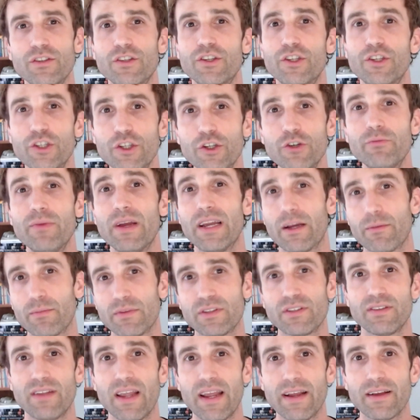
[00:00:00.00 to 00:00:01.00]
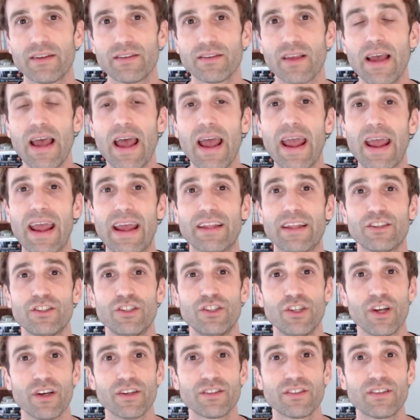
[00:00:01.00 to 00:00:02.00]
do make mistakes. It's
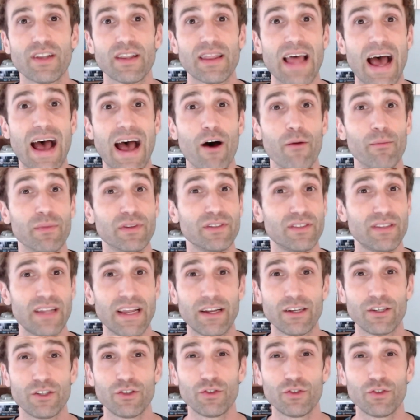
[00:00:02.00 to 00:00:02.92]
just that a mistake